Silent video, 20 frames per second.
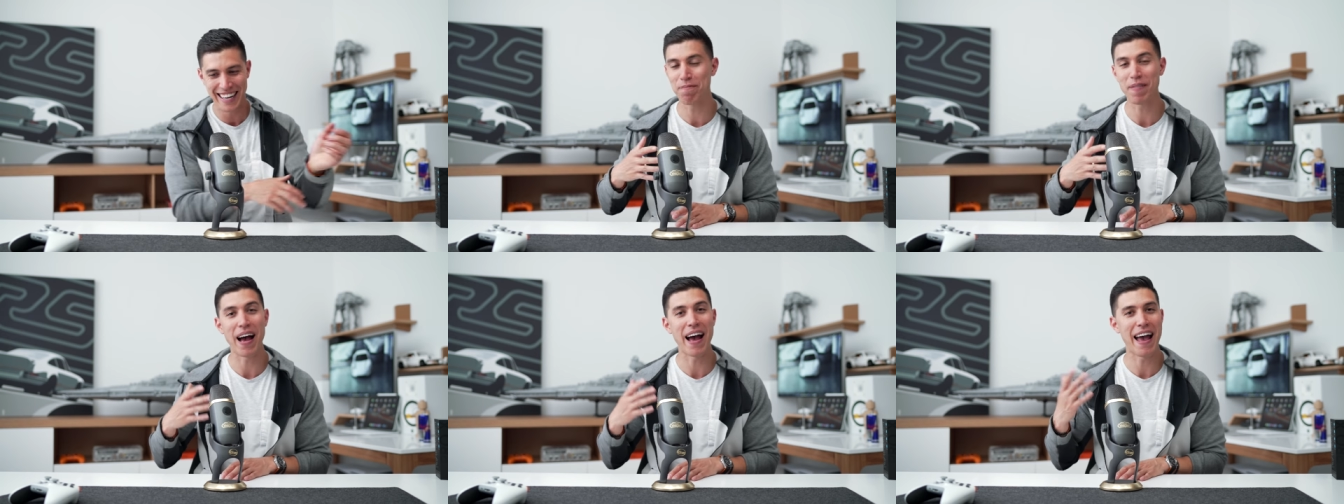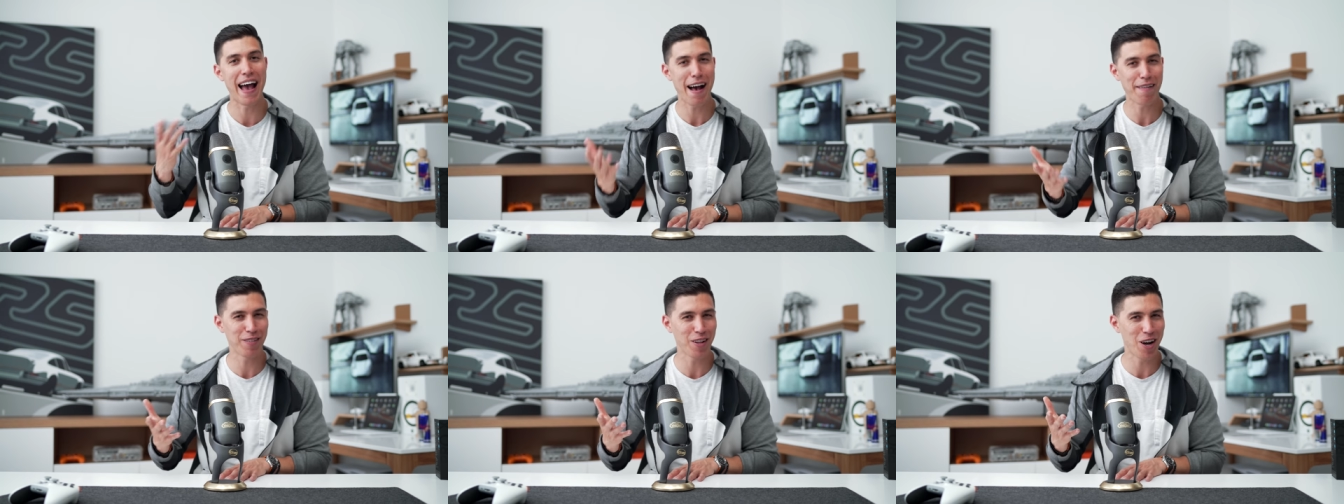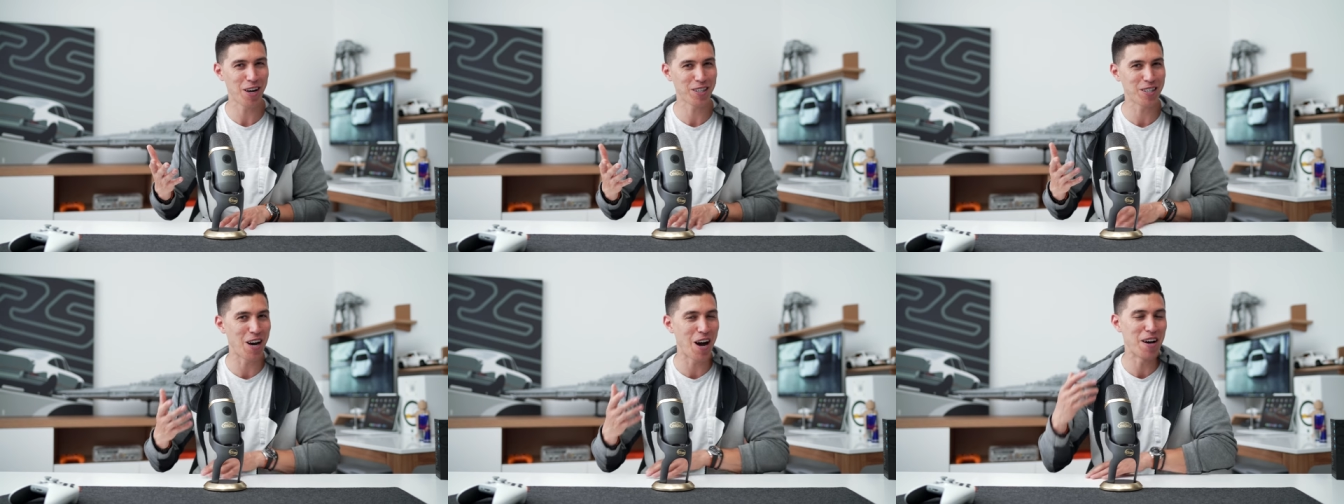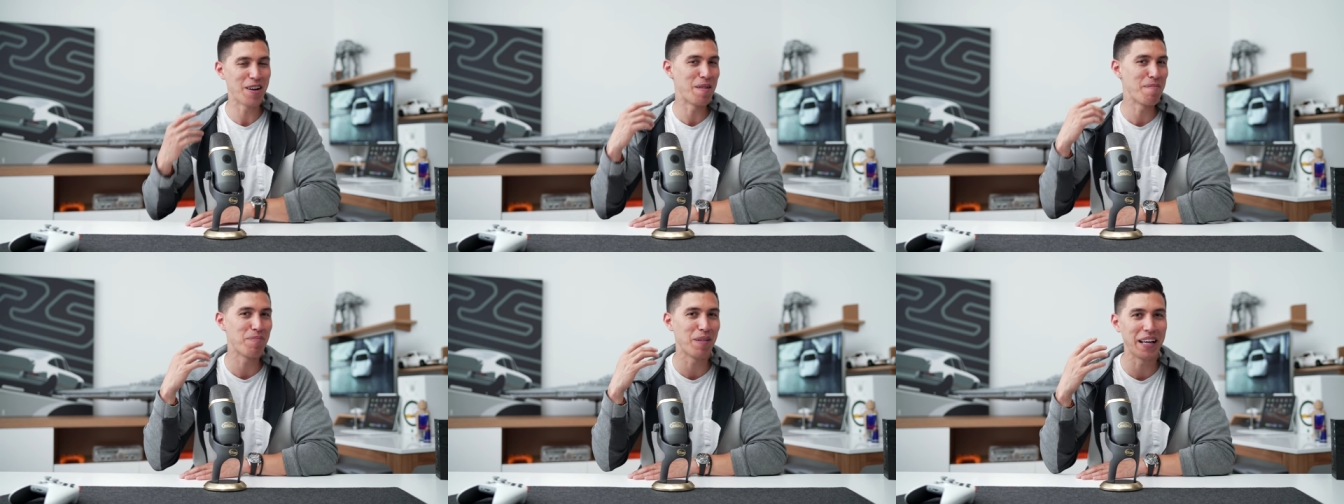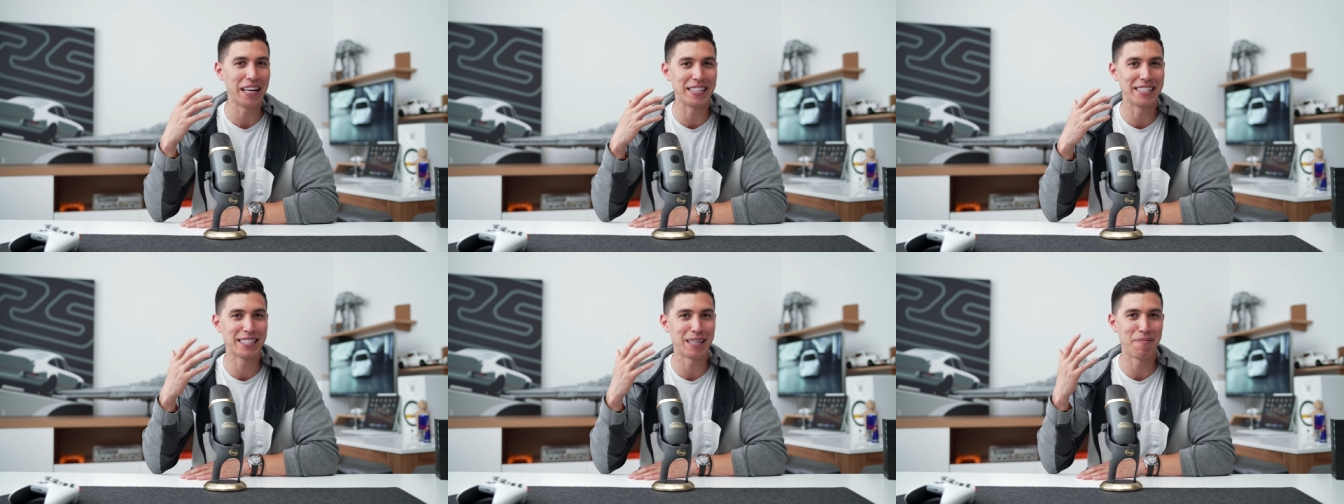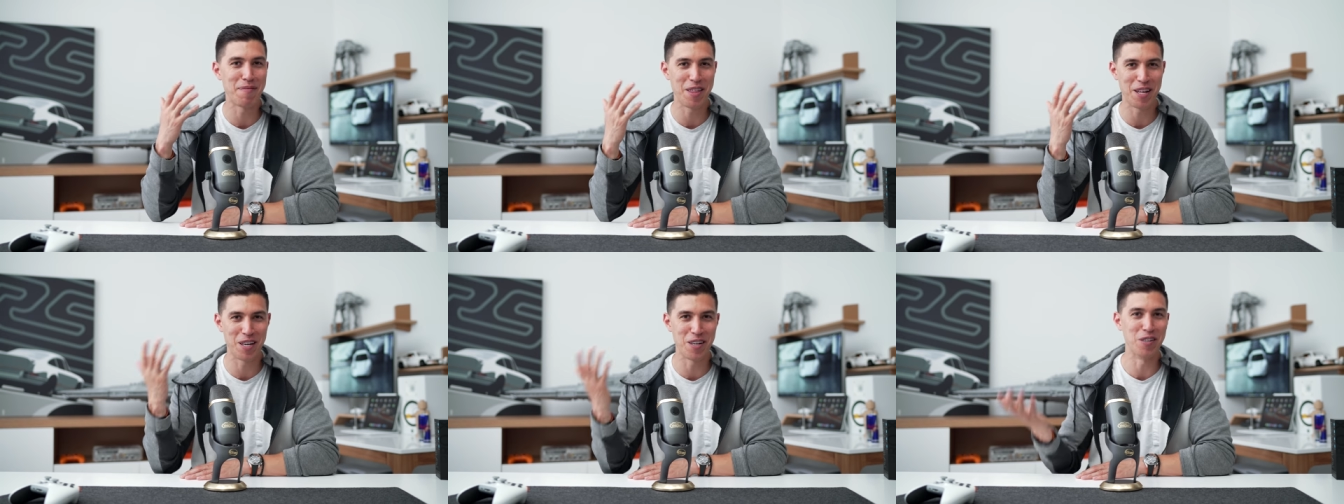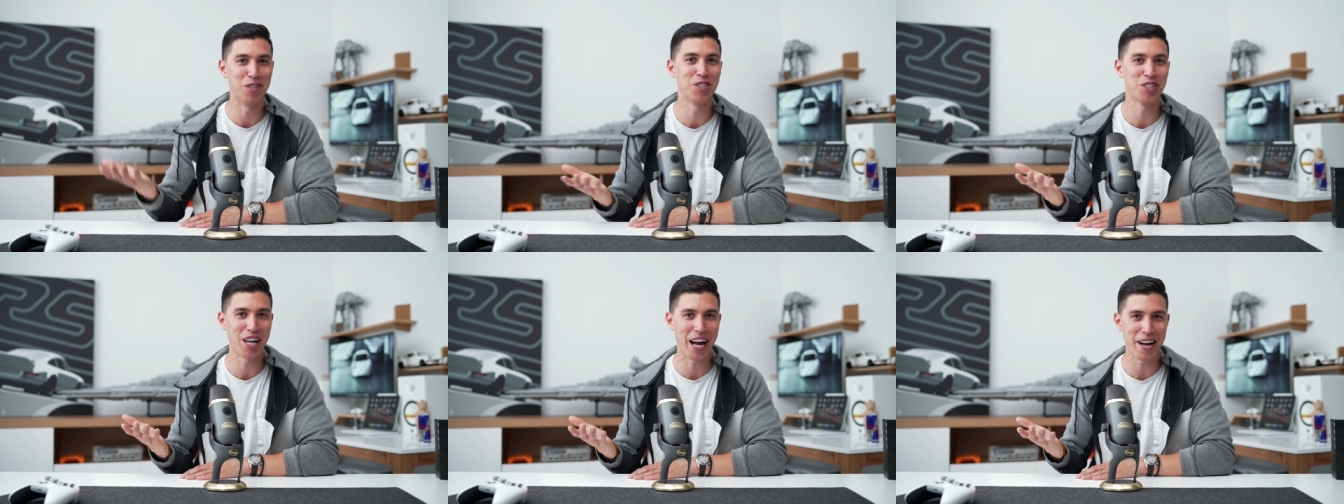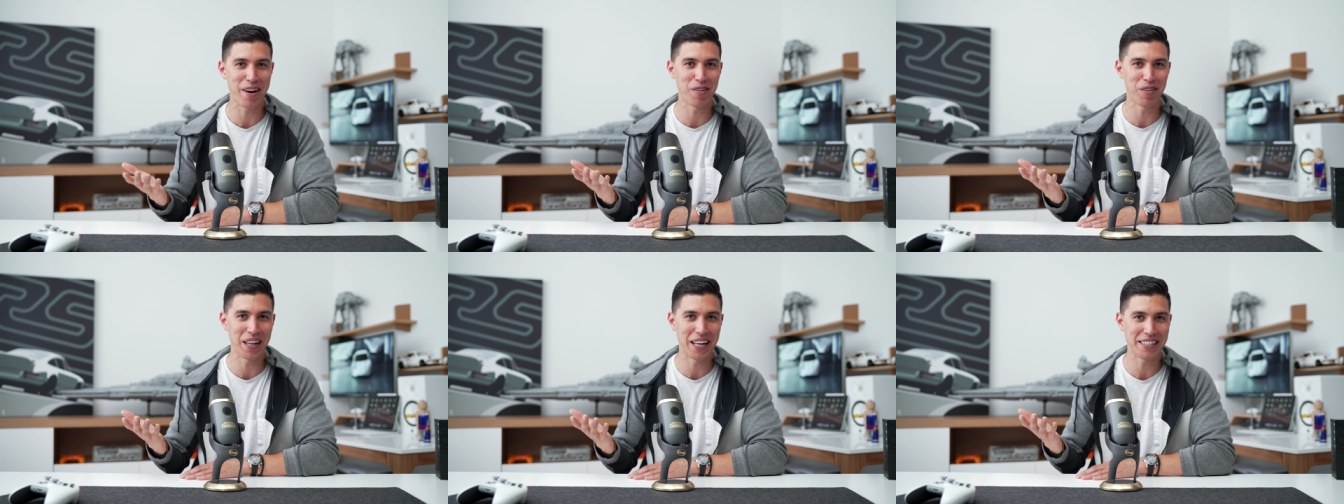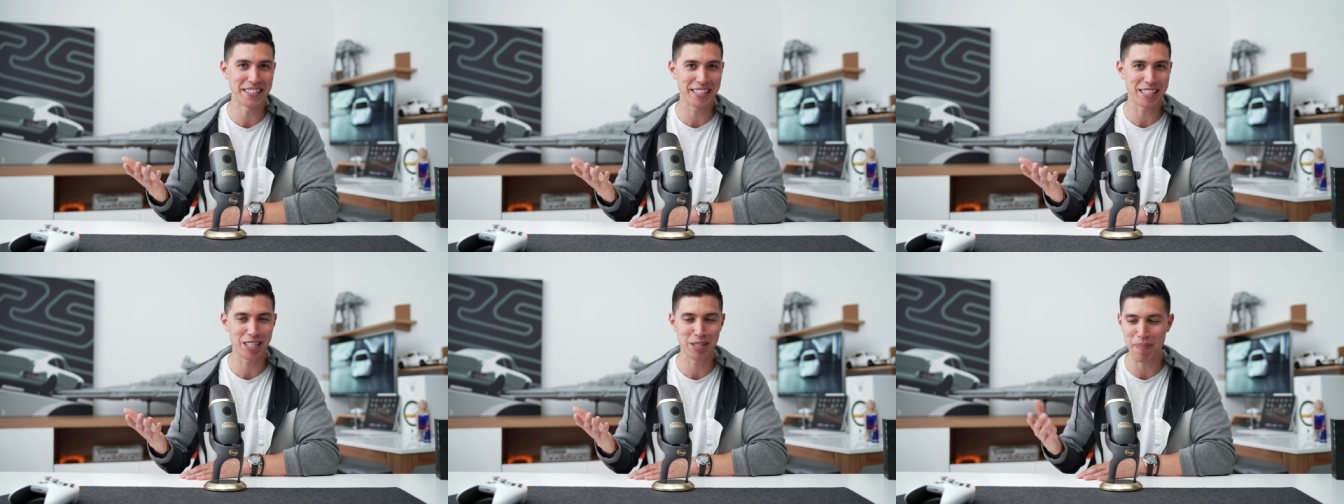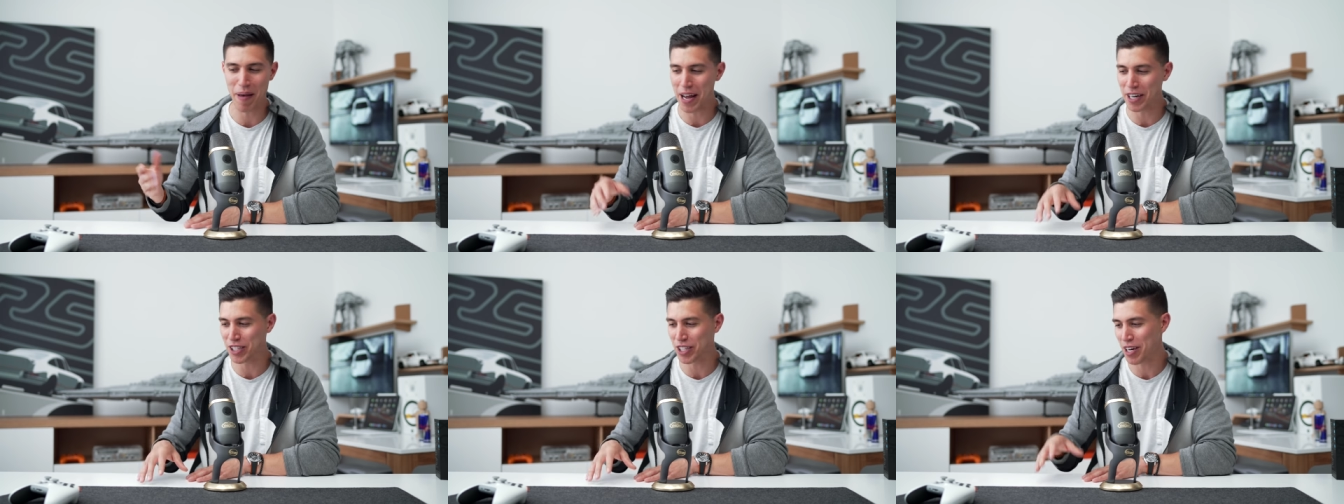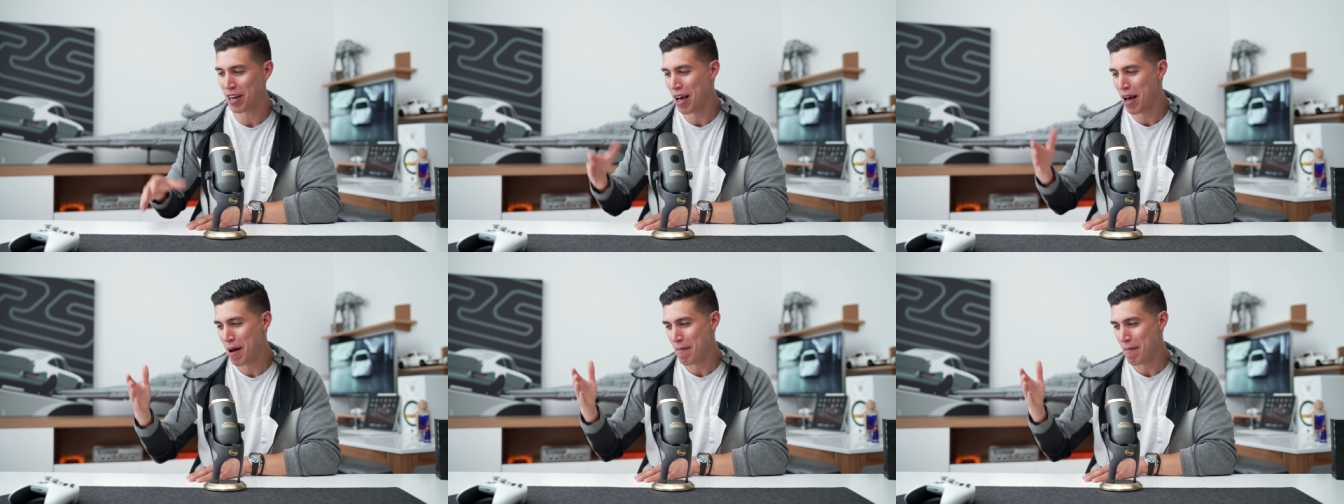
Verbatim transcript: I have logged on and played some of the new Shadowlands expansion,